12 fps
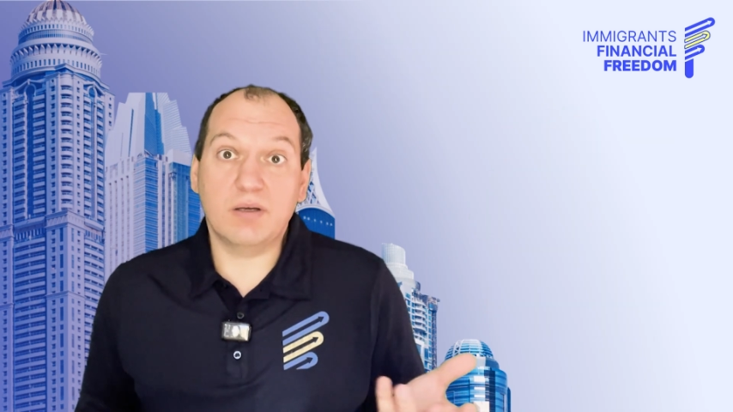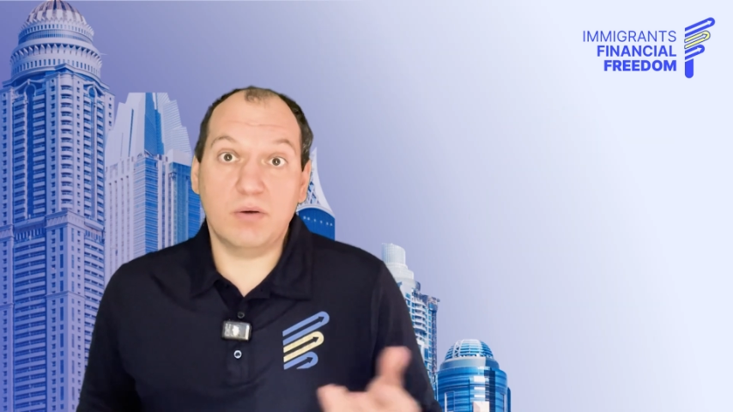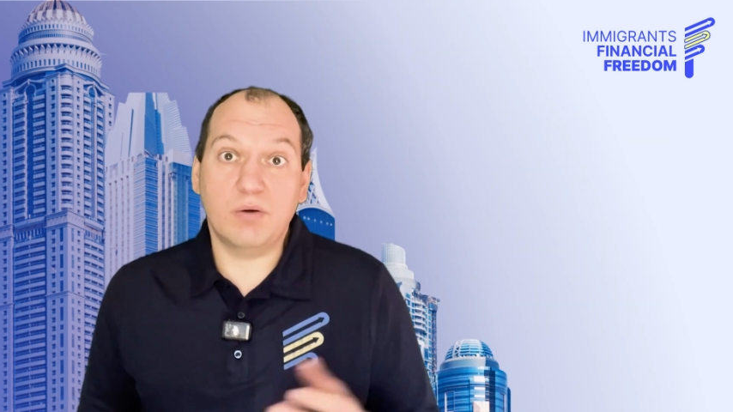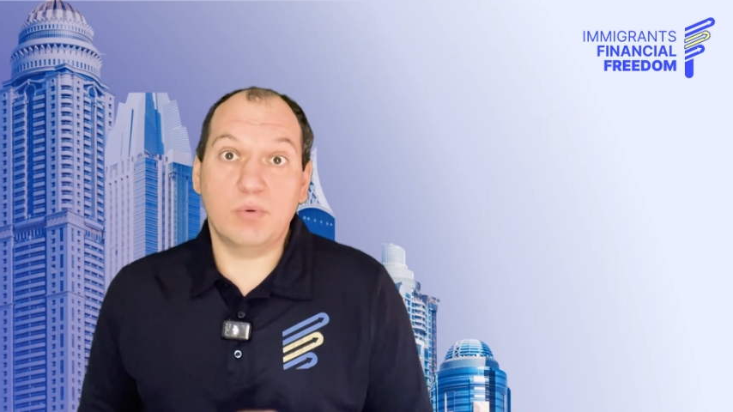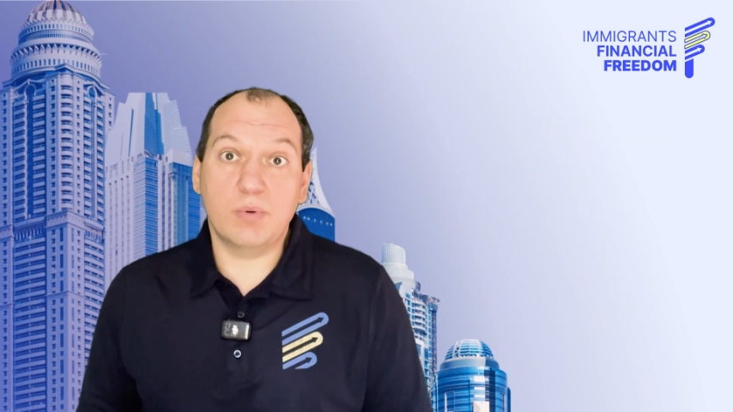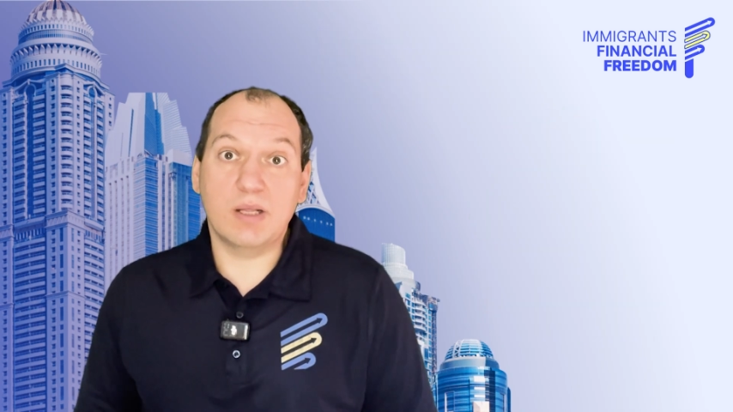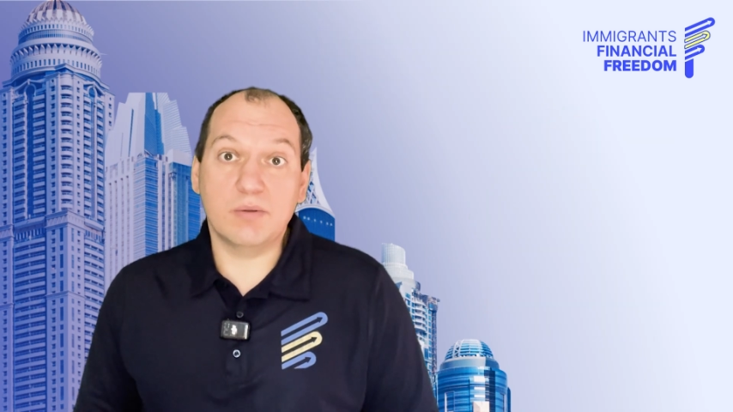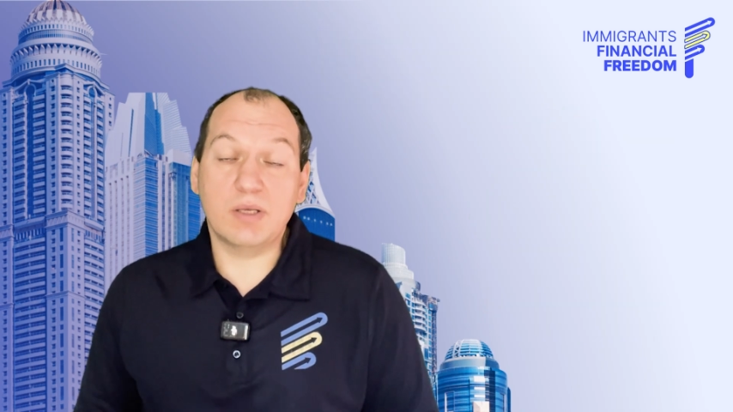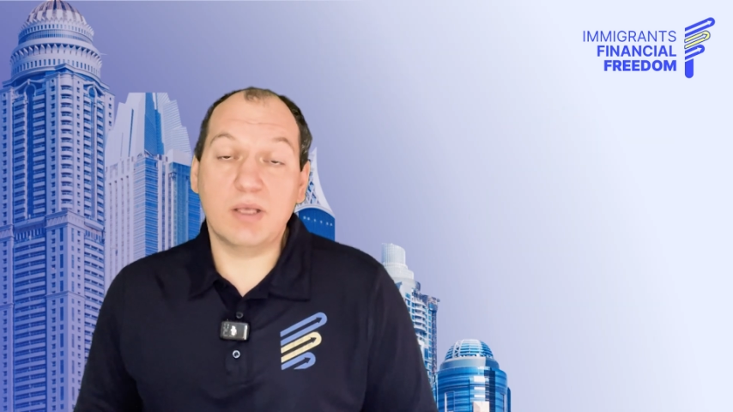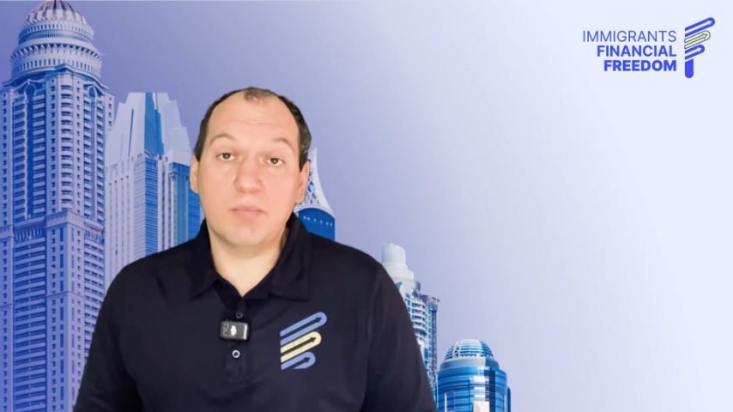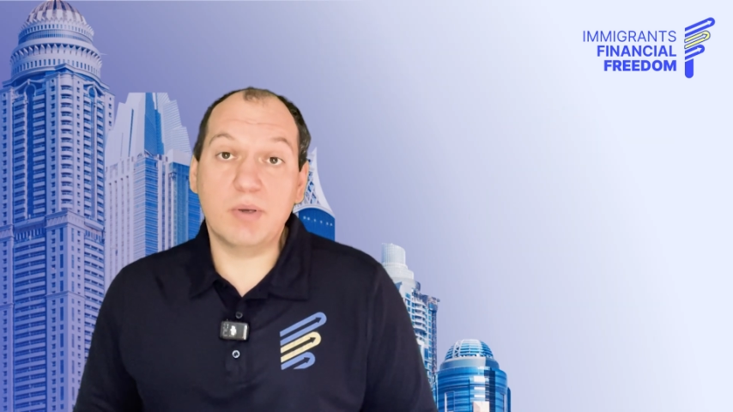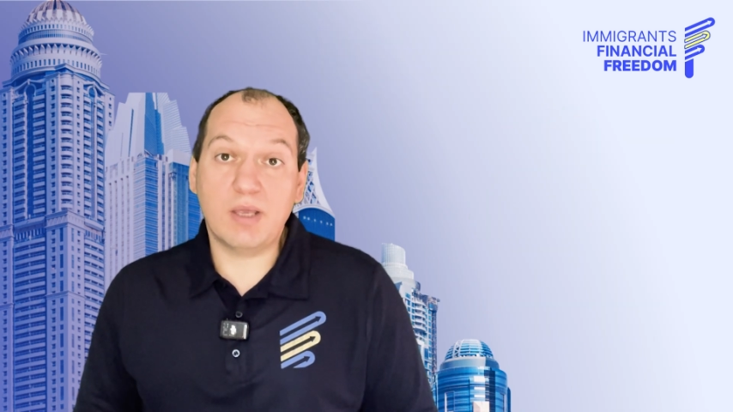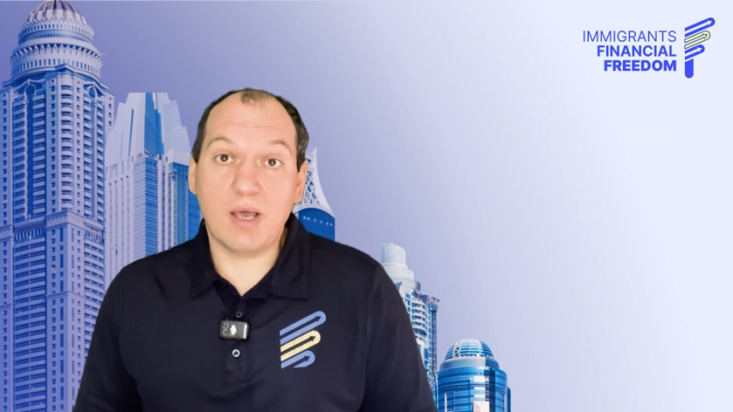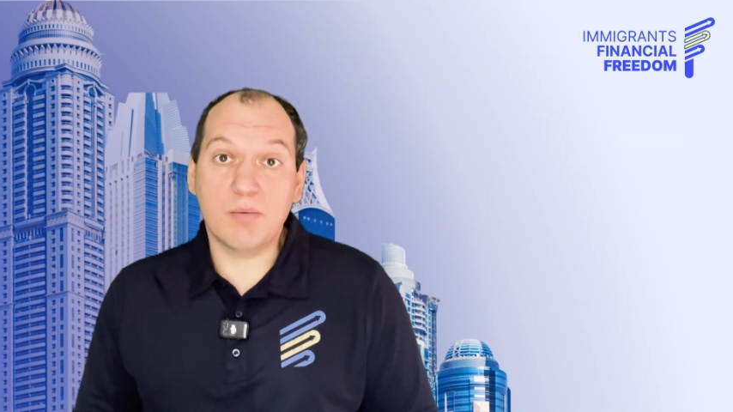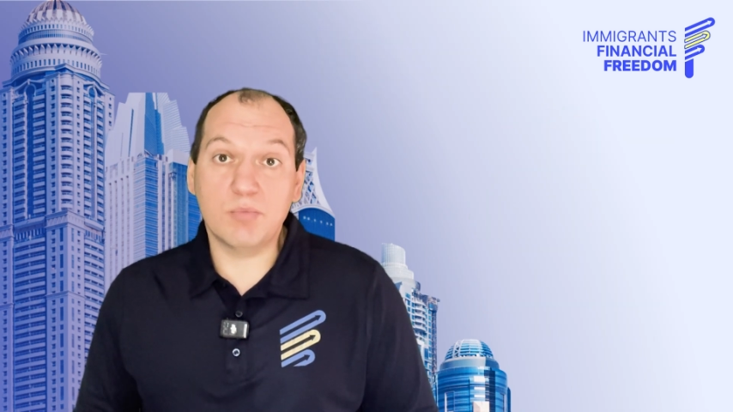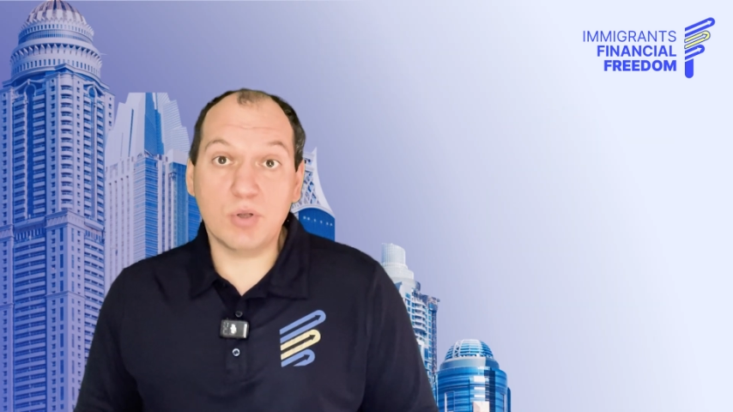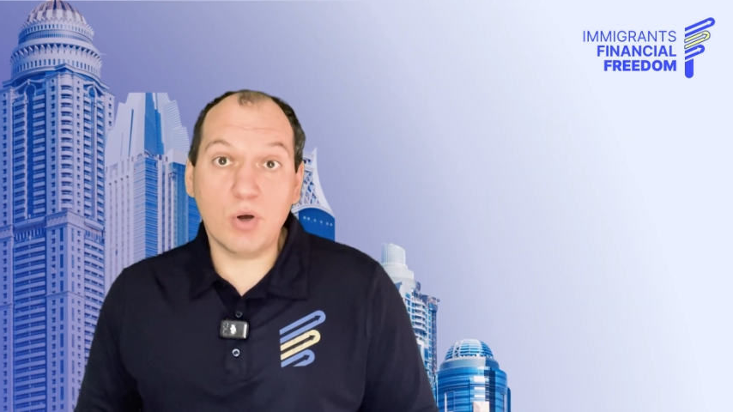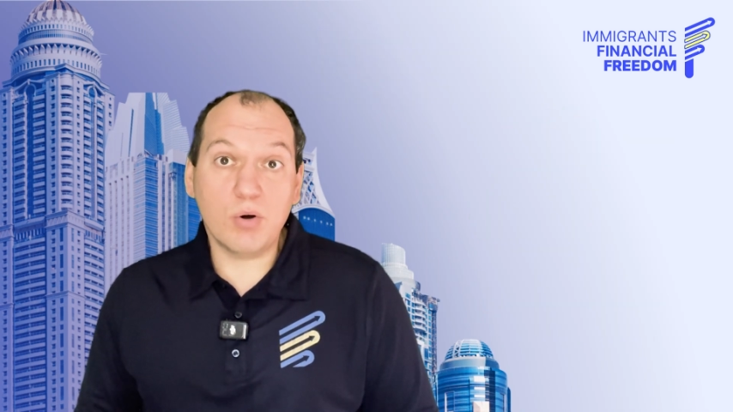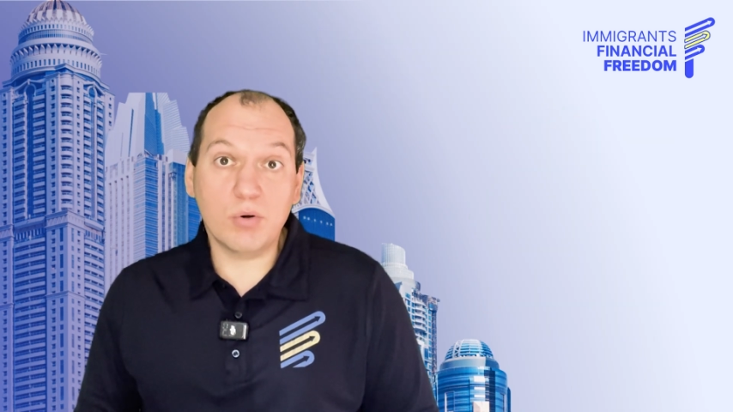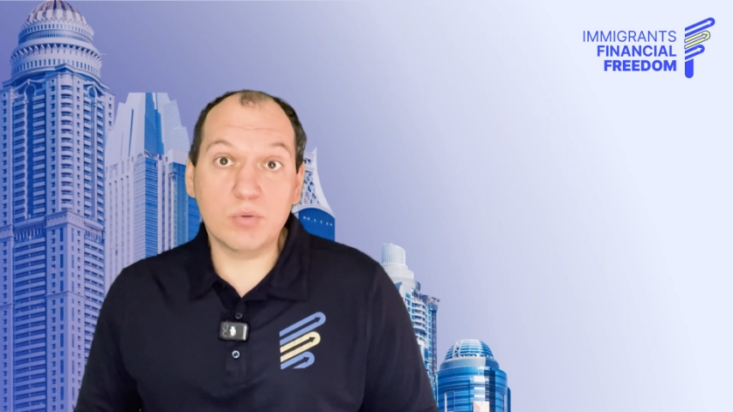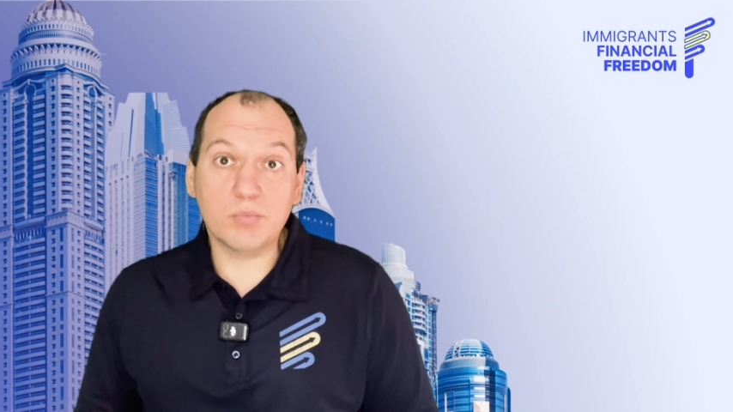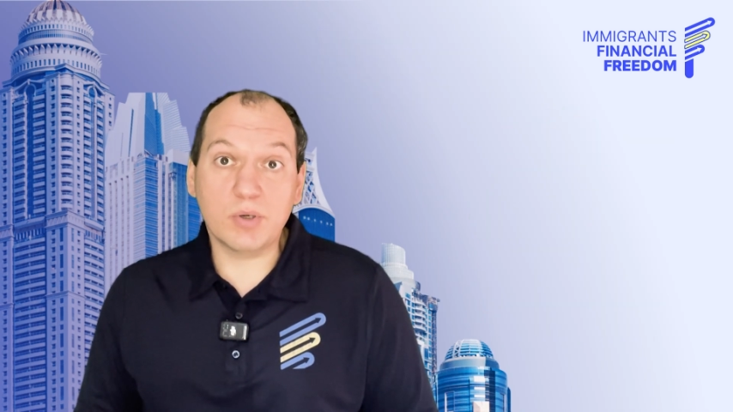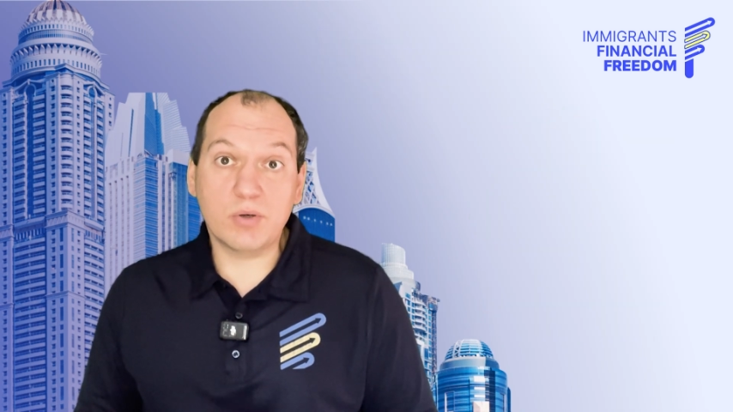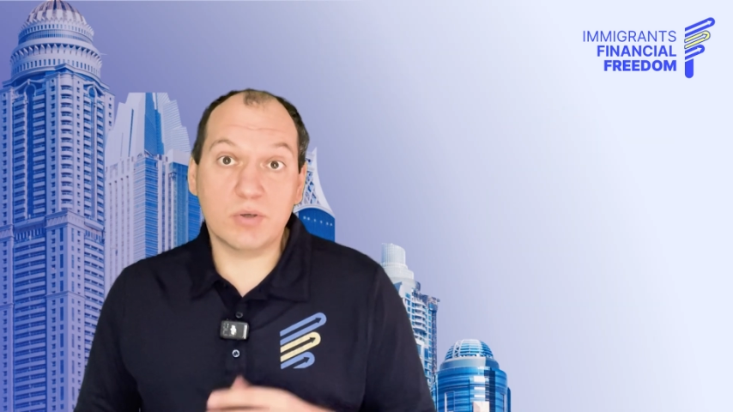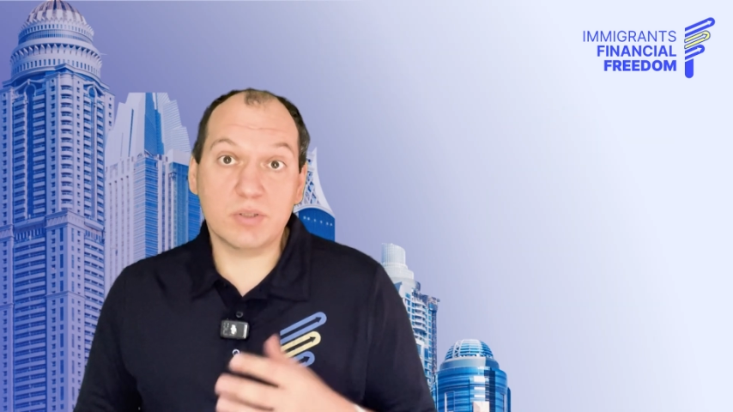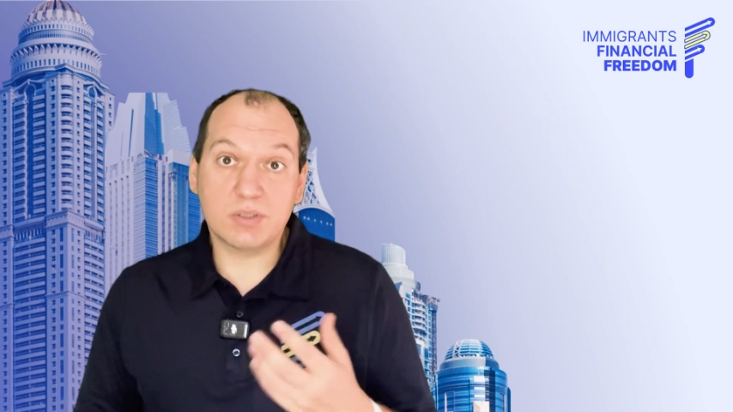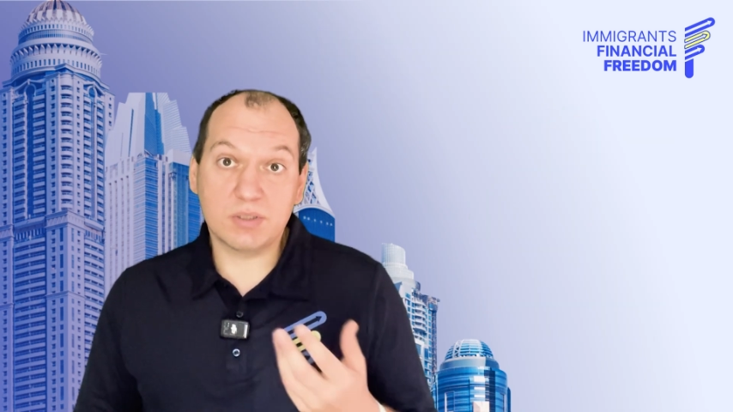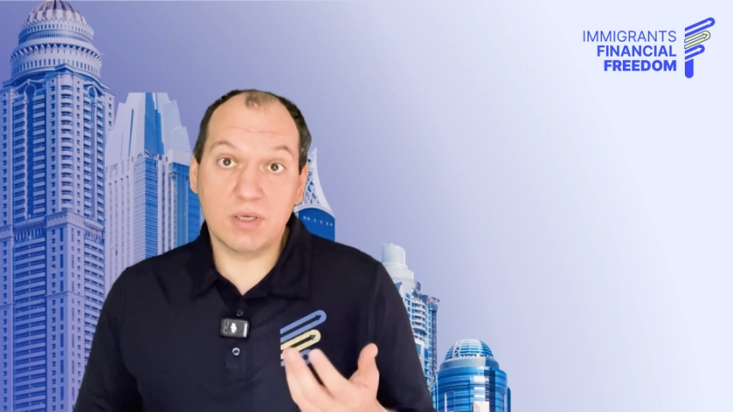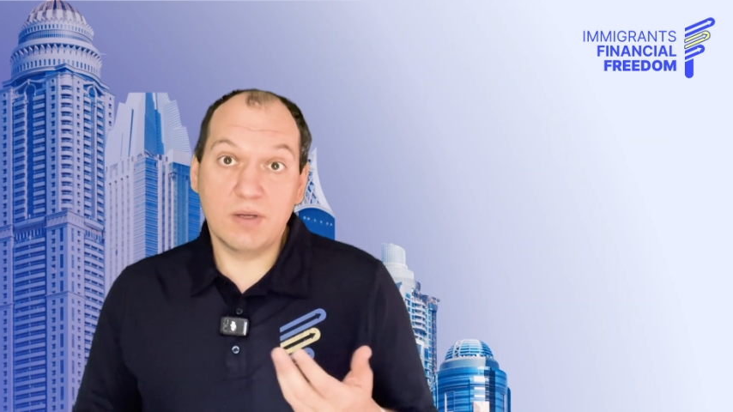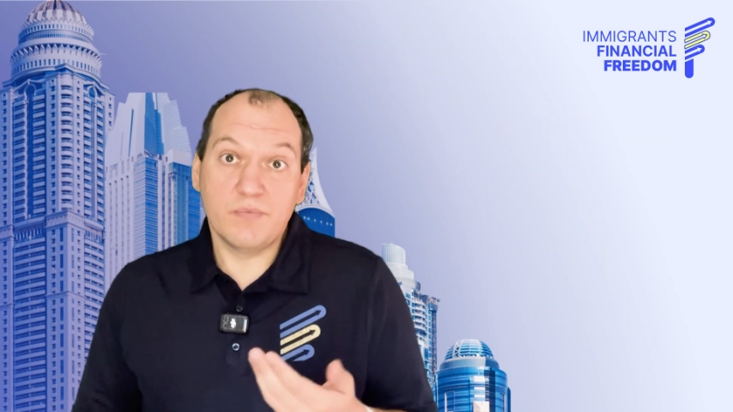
when he became known, because